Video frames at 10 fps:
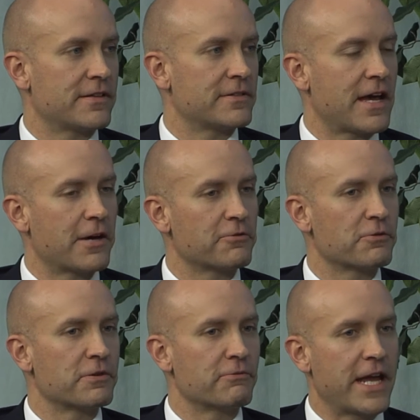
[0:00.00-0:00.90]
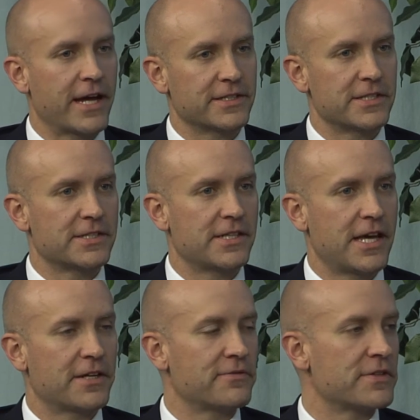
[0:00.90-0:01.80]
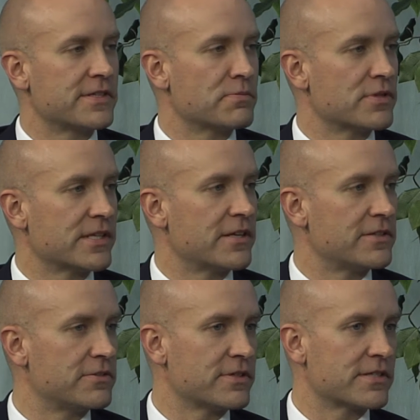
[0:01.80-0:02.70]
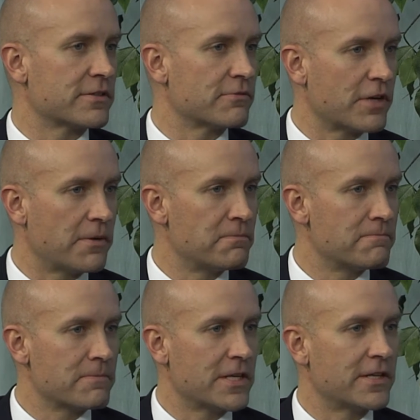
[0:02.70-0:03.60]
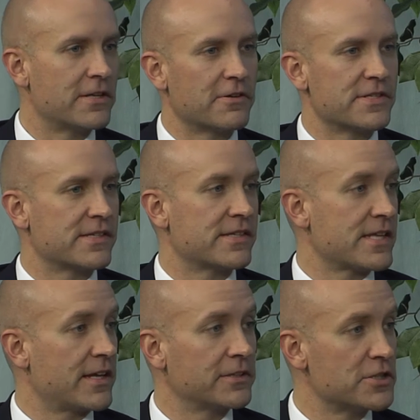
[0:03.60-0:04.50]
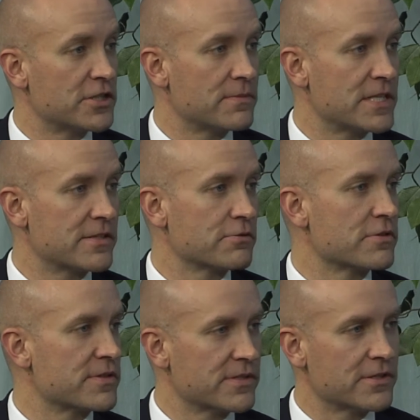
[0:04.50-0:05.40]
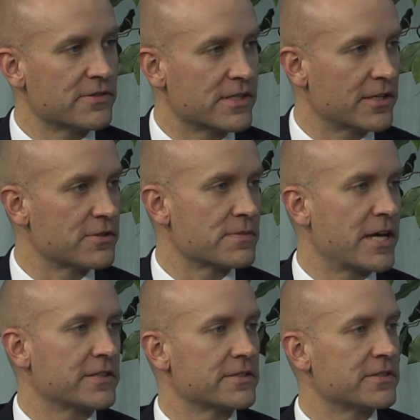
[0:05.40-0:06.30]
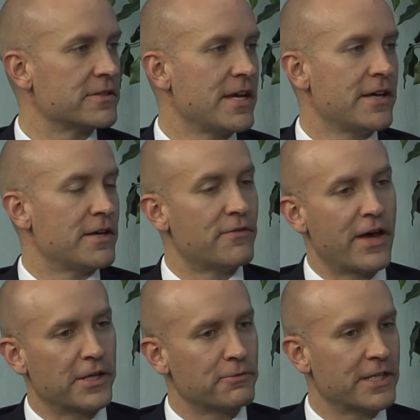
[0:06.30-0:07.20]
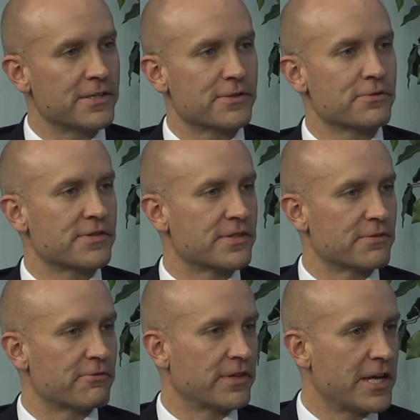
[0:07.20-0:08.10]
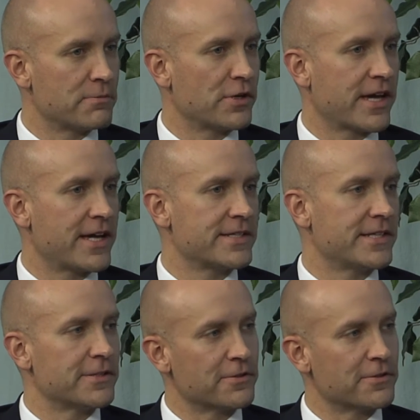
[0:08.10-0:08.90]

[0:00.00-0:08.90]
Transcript: how are we reacting to that if it's presented to us on the web? And is that a legitimate source? So that goes back to evaluating sources and reliable content,